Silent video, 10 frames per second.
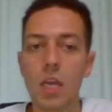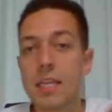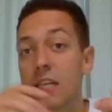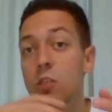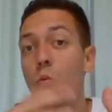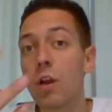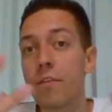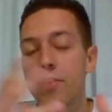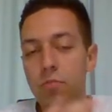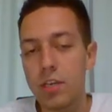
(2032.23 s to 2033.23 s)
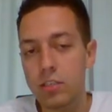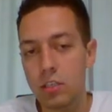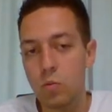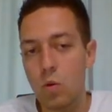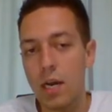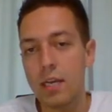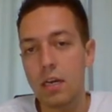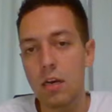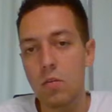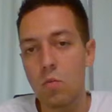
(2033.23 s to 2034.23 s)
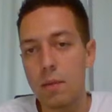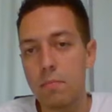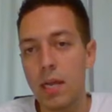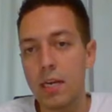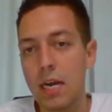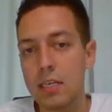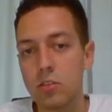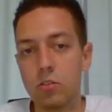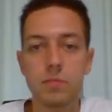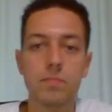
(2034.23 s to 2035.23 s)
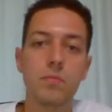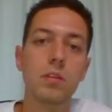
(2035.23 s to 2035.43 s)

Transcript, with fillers: that's one of the reasons why uh, why black castles